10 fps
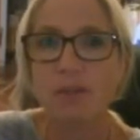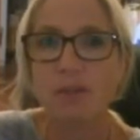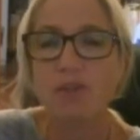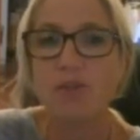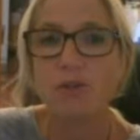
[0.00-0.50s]

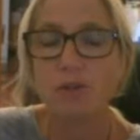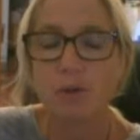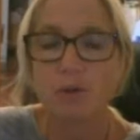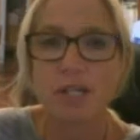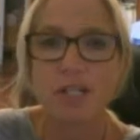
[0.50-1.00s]
neural
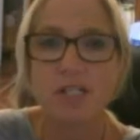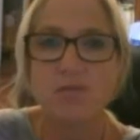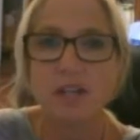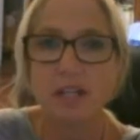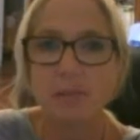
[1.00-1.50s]
cortex
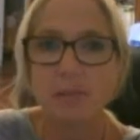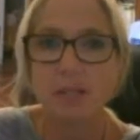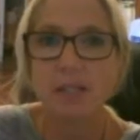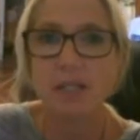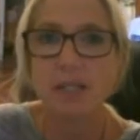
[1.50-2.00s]

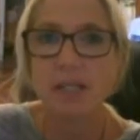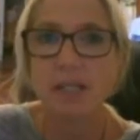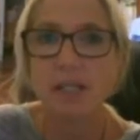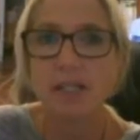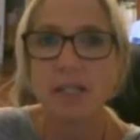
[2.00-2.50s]
development
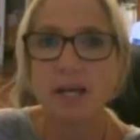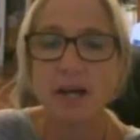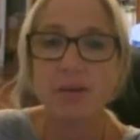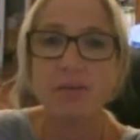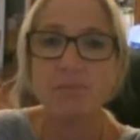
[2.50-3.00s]
in
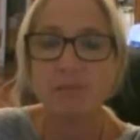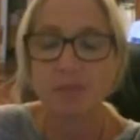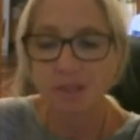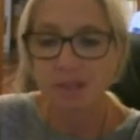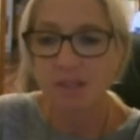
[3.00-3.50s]
our
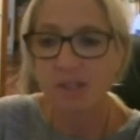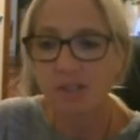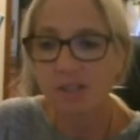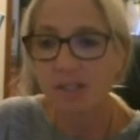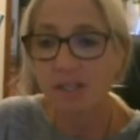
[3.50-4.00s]

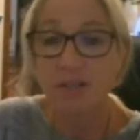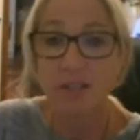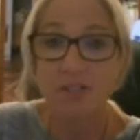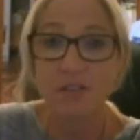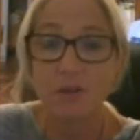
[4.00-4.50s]

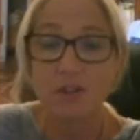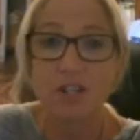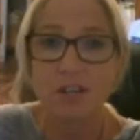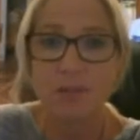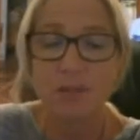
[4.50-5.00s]
evolutionary